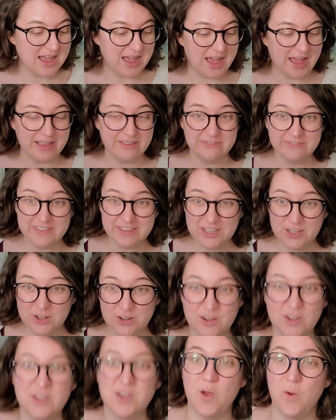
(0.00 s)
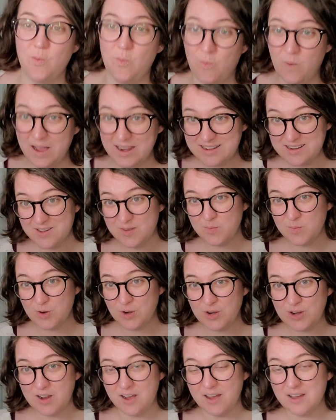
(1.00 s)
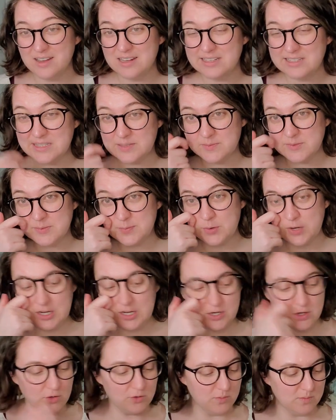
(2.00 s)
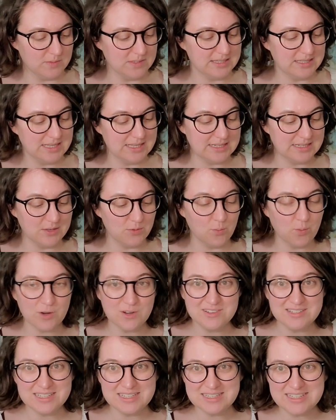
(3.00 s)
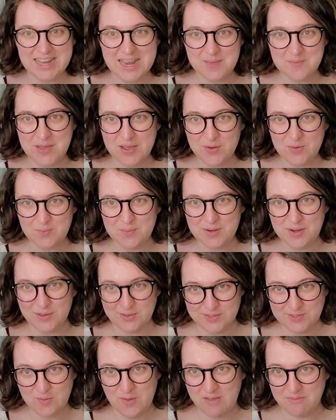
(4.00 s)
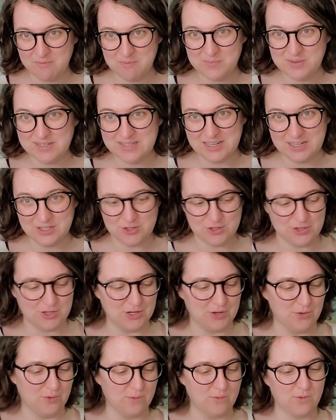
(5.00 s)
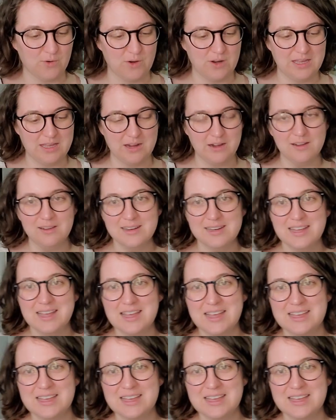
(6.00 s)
I figured why not work on some spring gnomes that weren't in timeout but also haven't been touched in over a year.